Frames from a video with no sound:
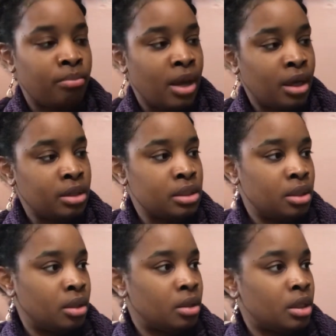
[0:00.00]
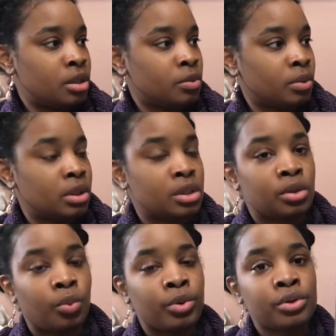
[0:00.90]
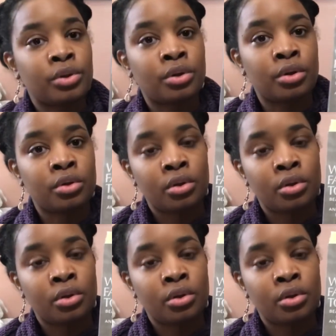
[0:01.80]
magazine. This one is the winter